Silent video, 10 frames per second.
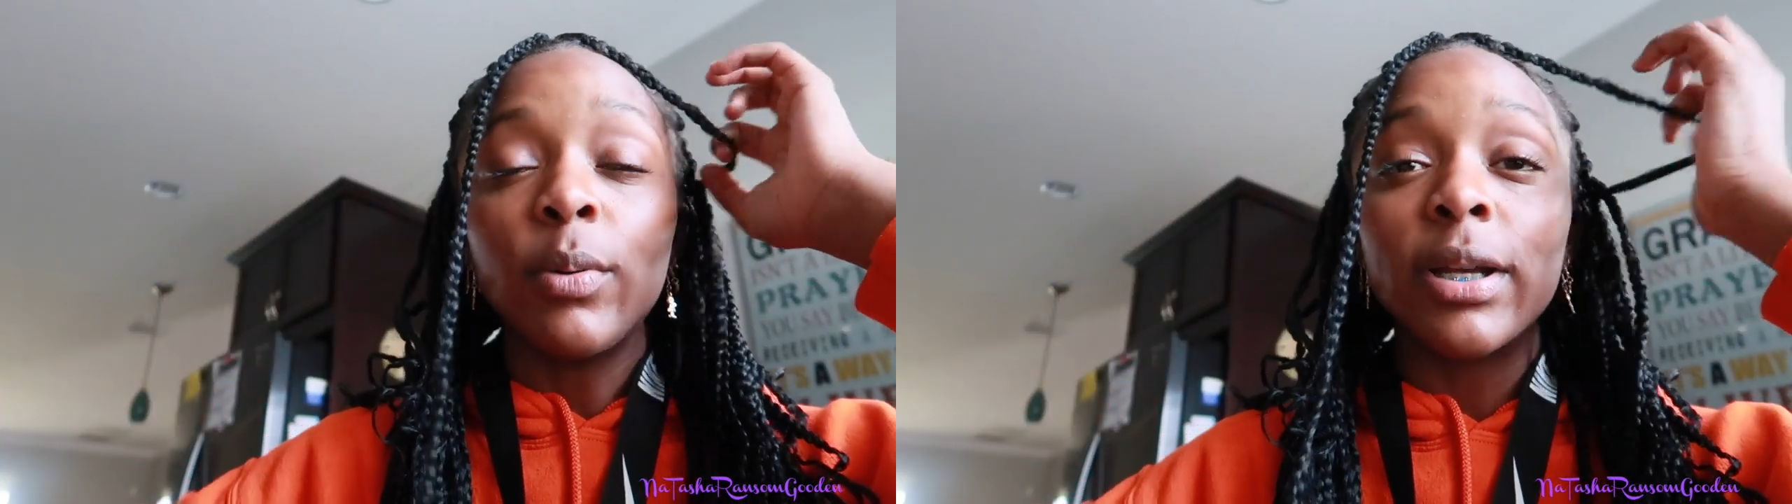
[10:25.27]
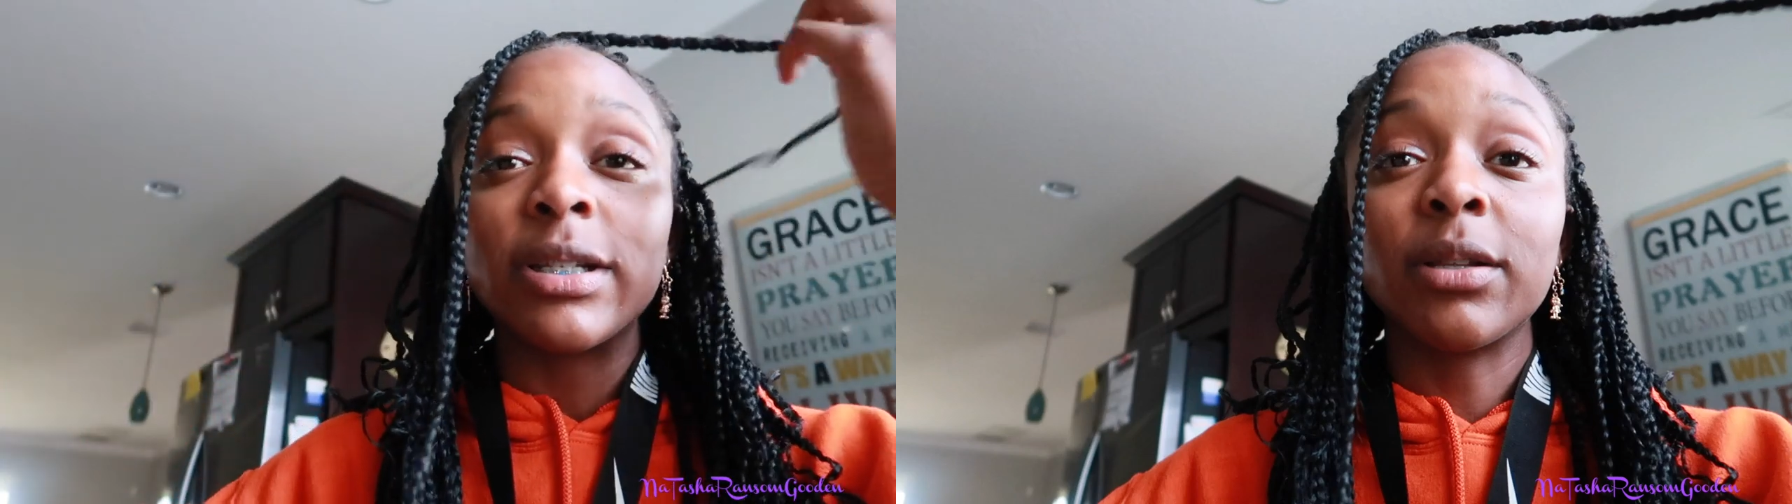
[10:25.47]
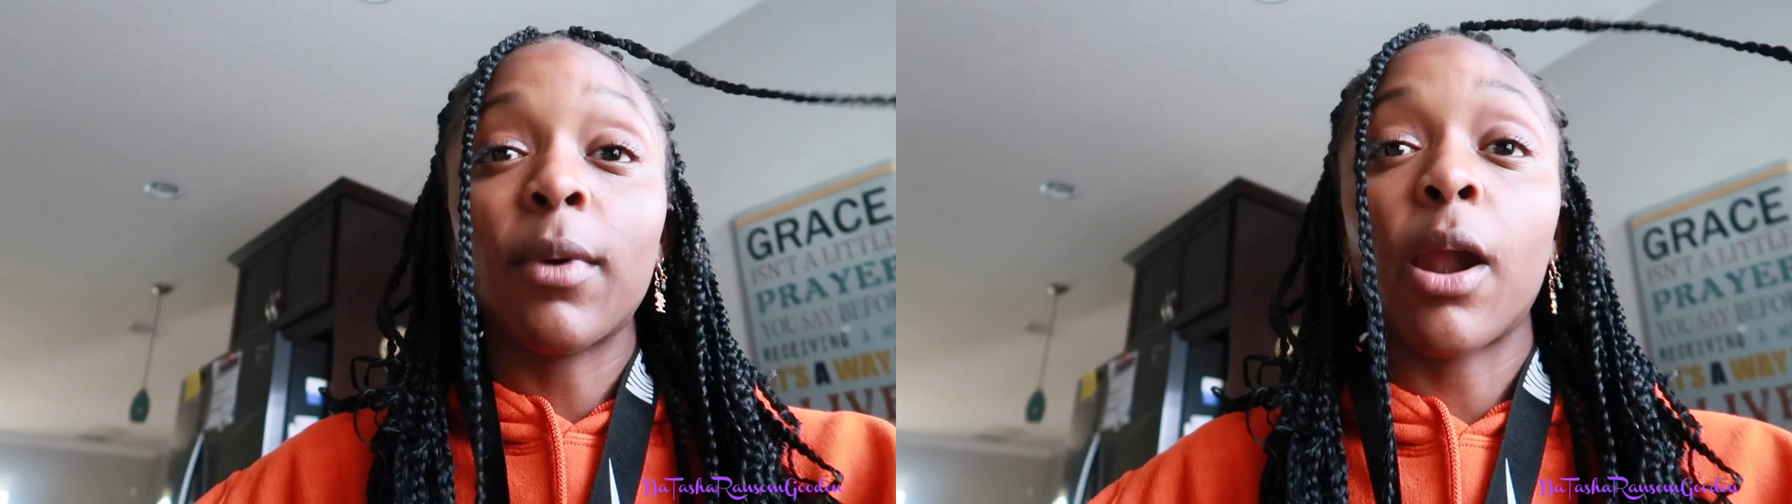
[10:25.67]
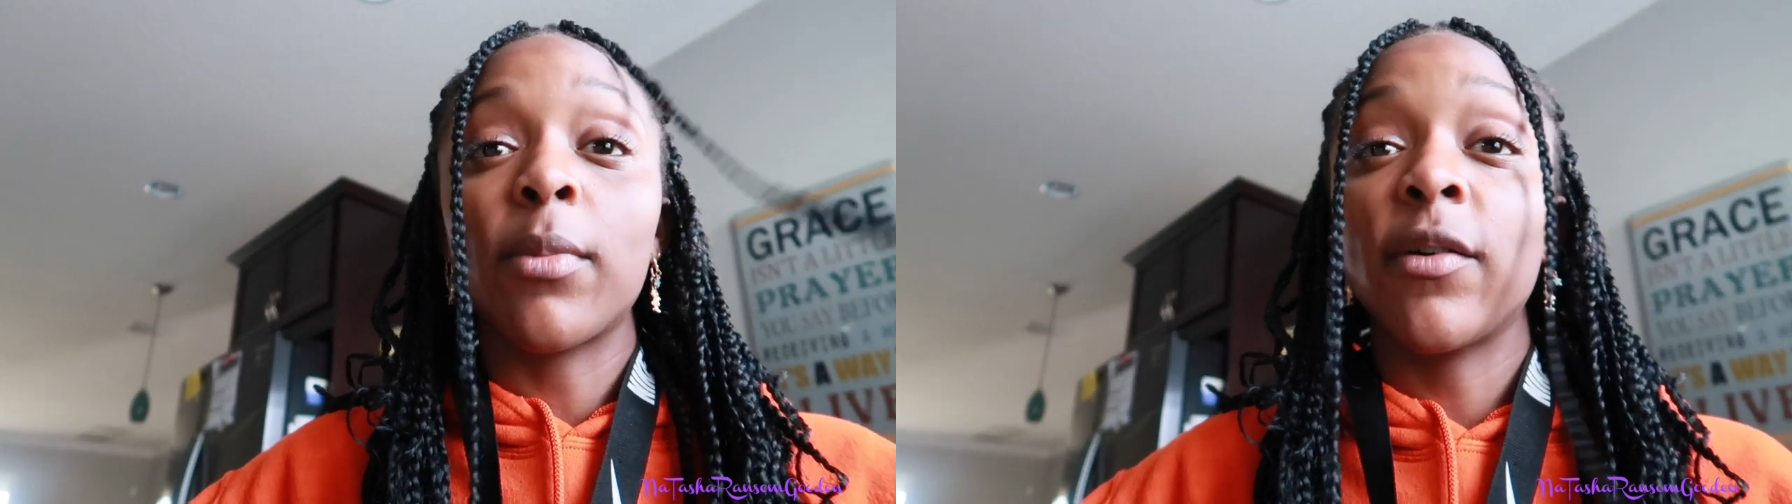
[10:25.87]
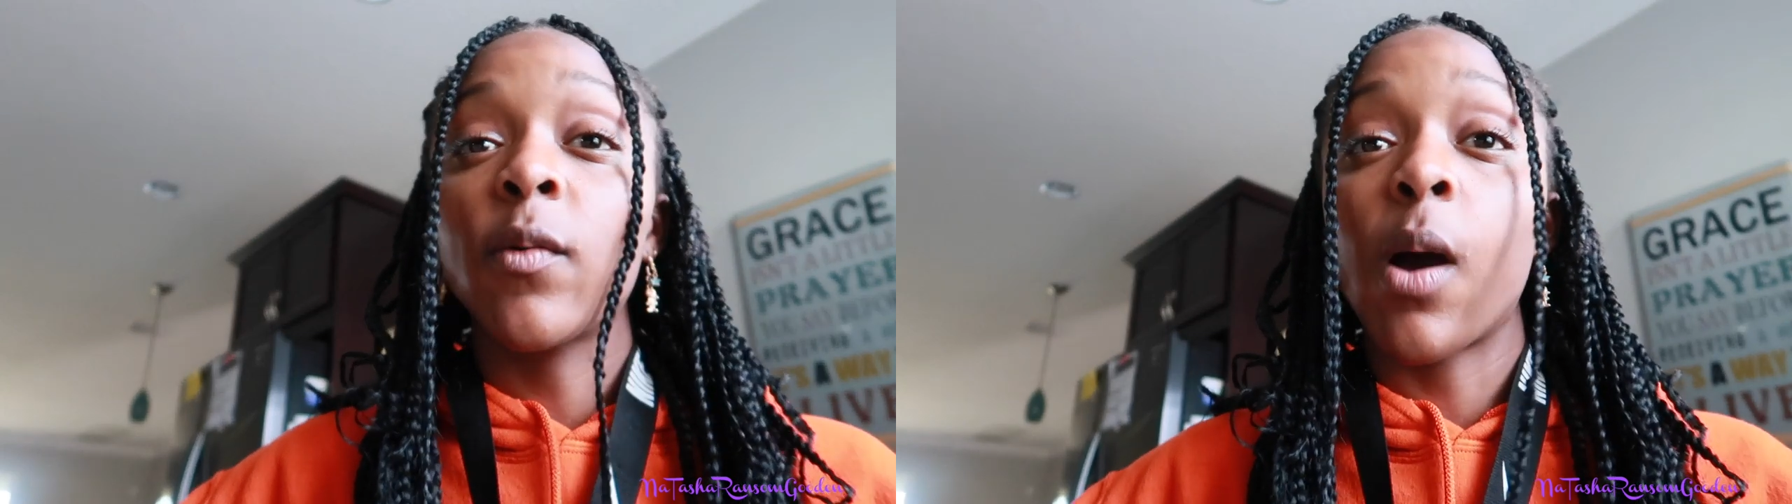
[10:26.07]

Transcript: will get to the bottom of